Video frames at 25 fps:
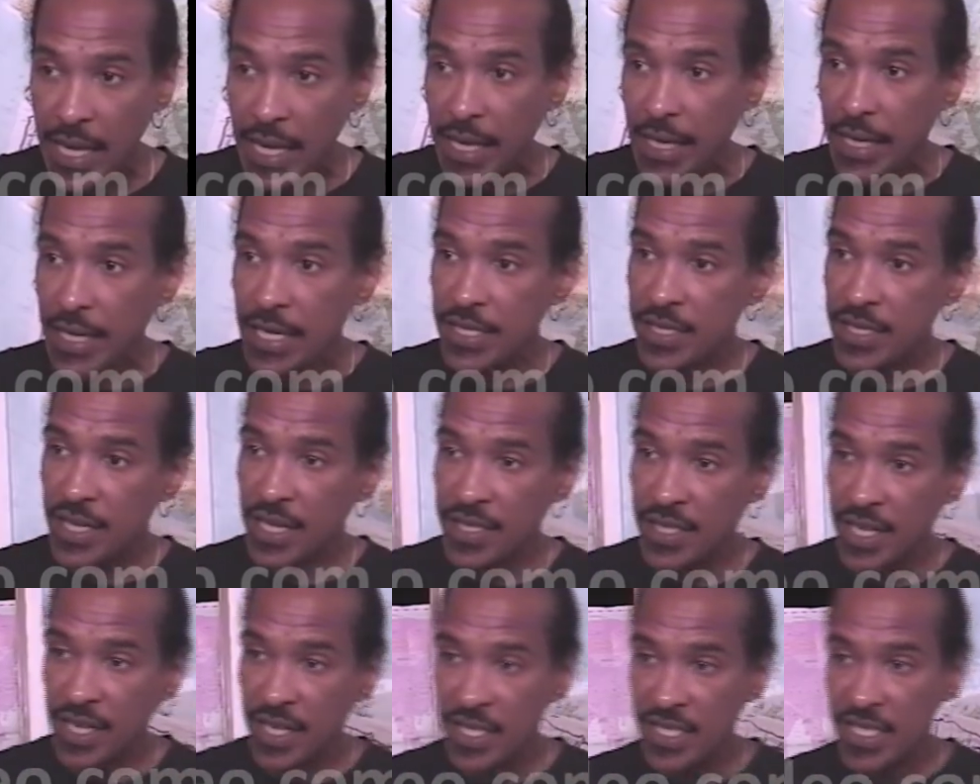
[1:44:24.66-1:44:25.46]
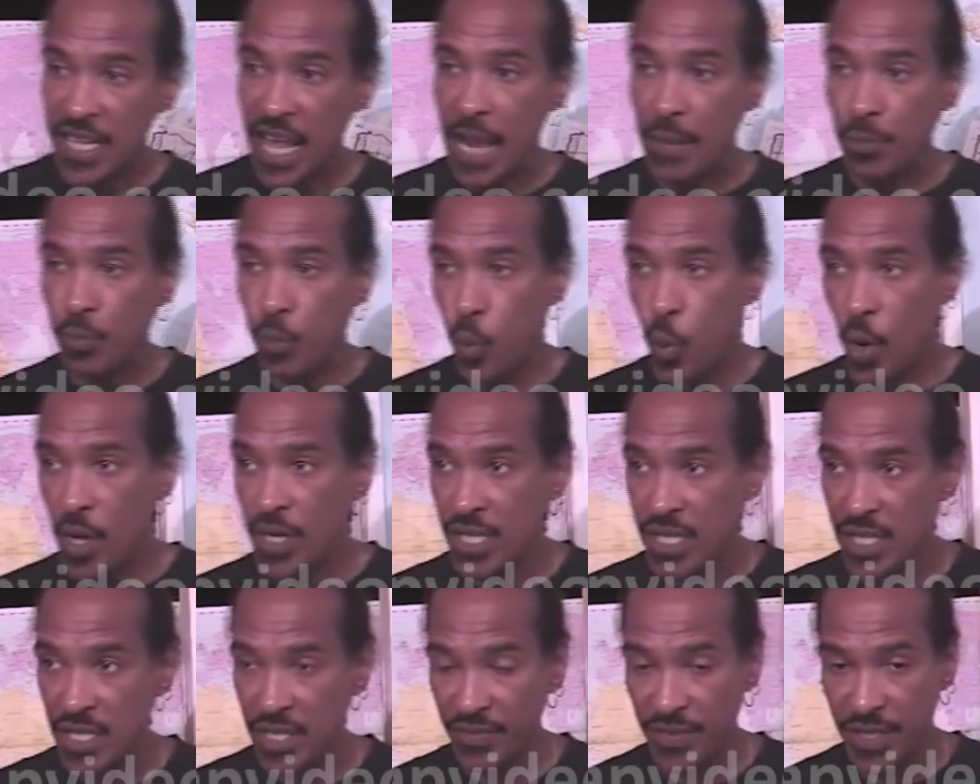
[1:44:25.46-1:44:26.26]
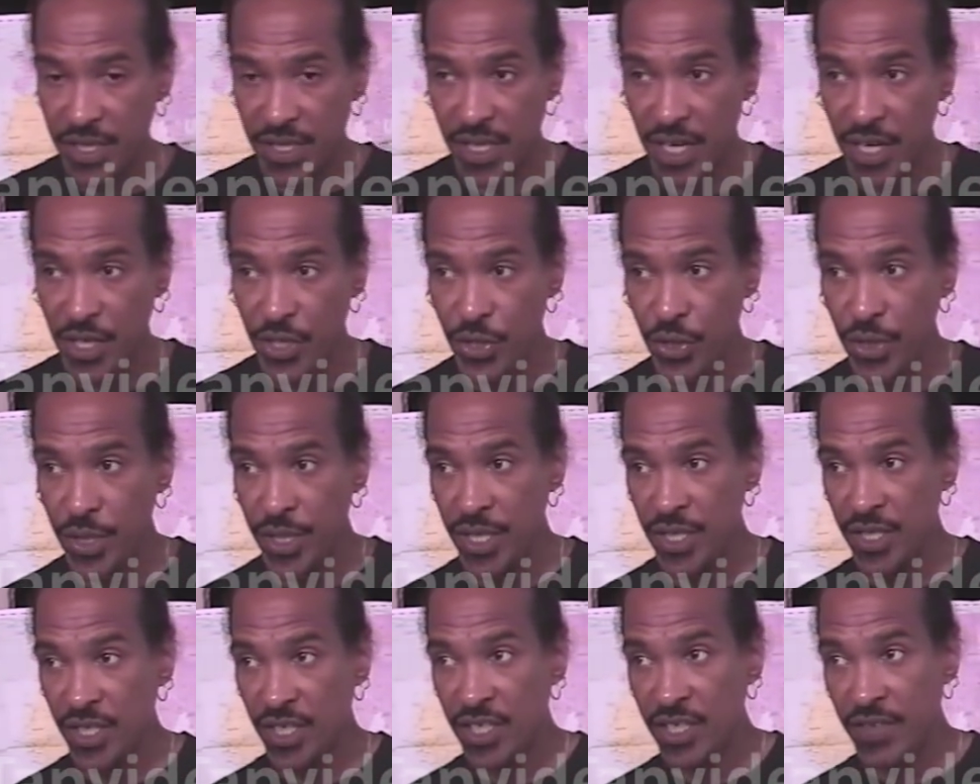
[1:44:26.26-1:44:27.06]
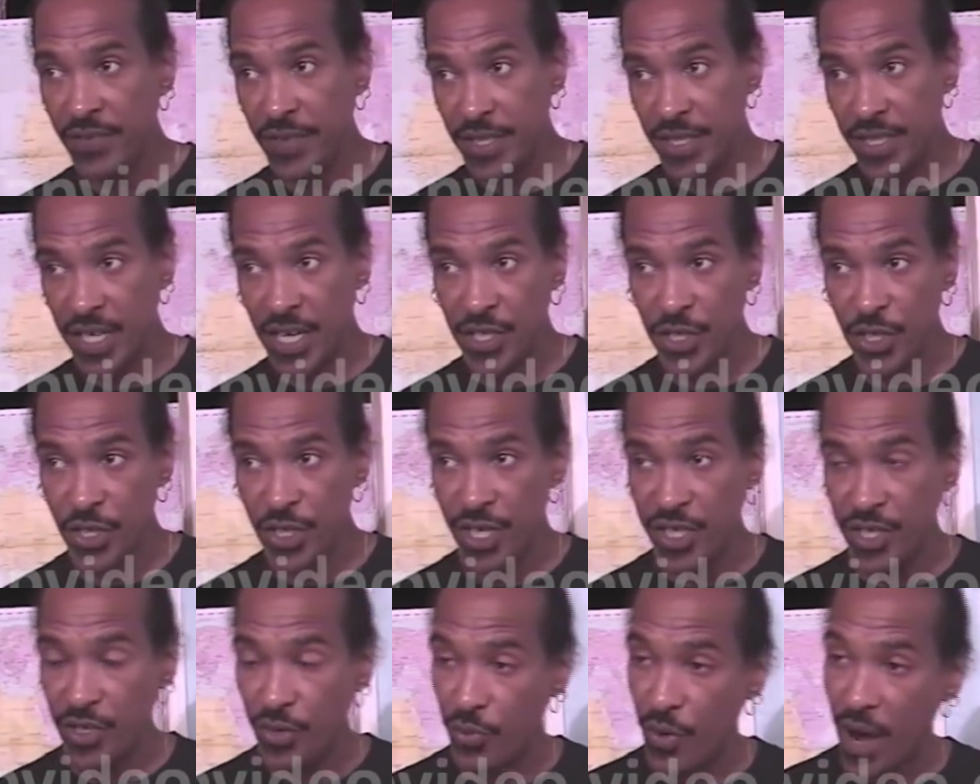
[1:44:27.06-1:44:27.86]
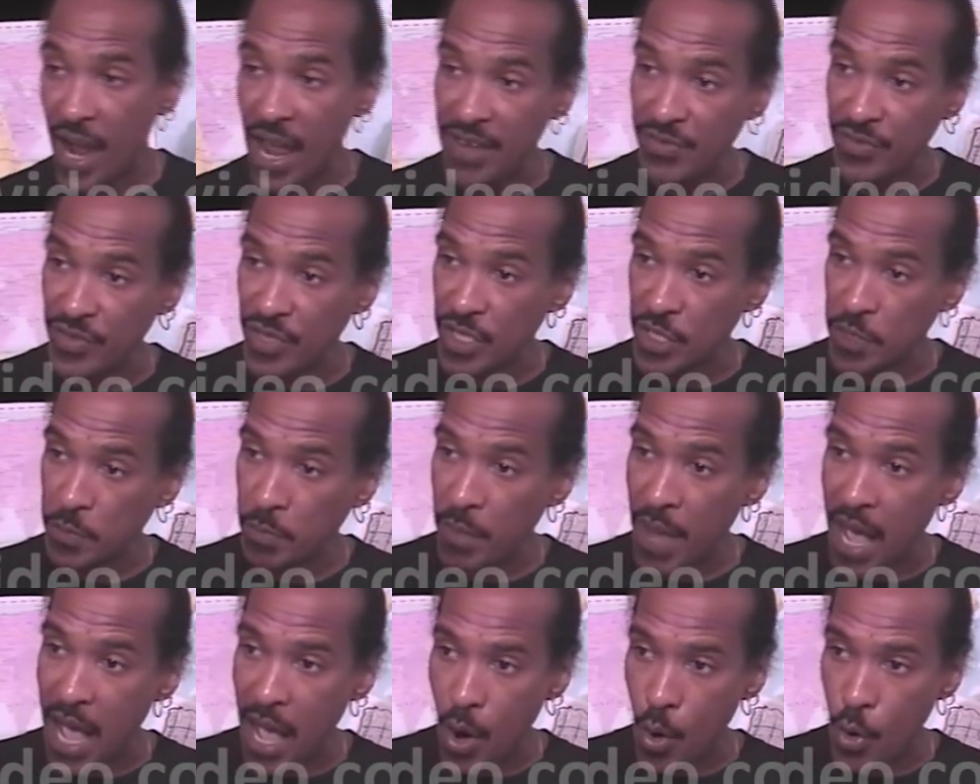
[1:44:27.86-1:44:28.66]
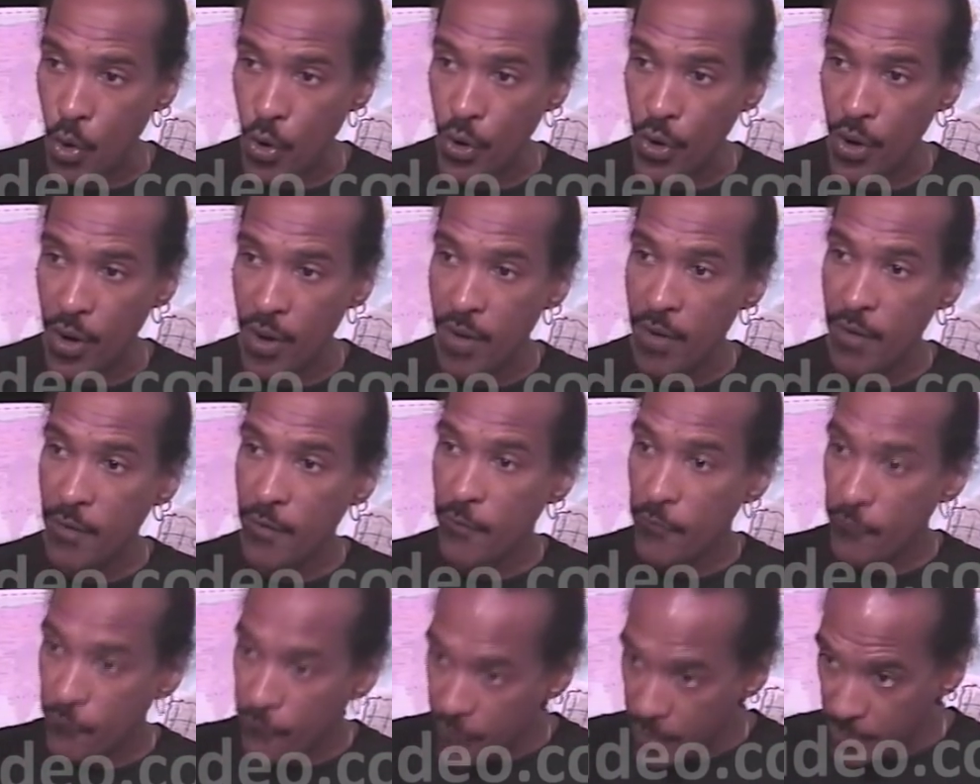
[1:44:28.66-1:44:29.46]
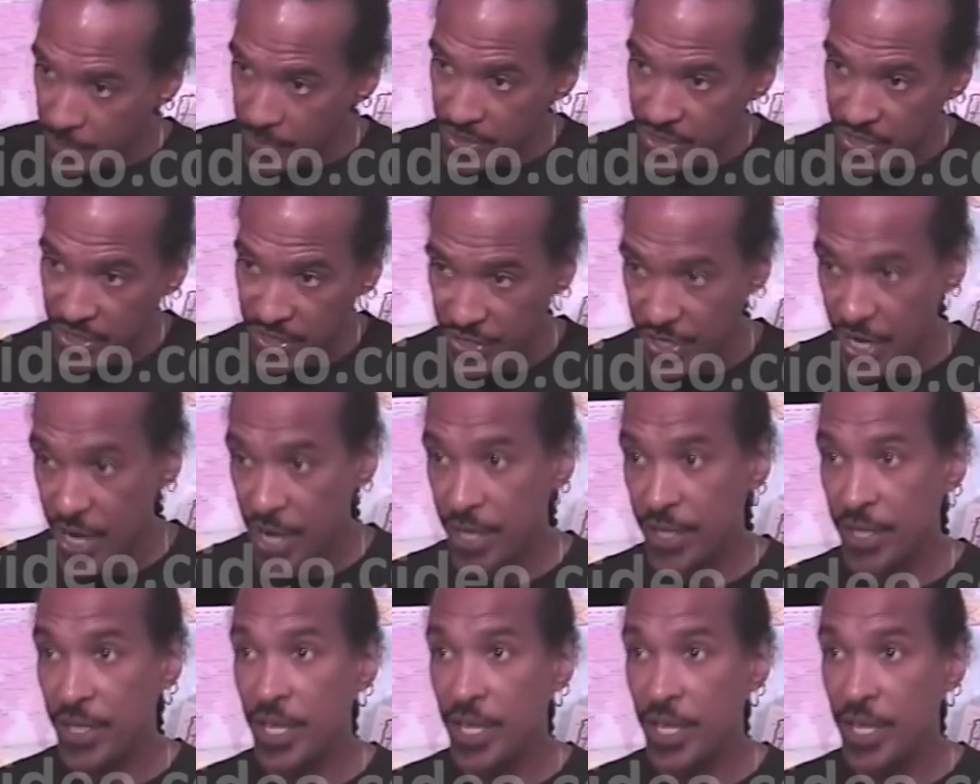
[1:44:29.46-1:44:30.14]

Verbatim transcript: He says that a type one civilization is a civilization that derives its power from the sun.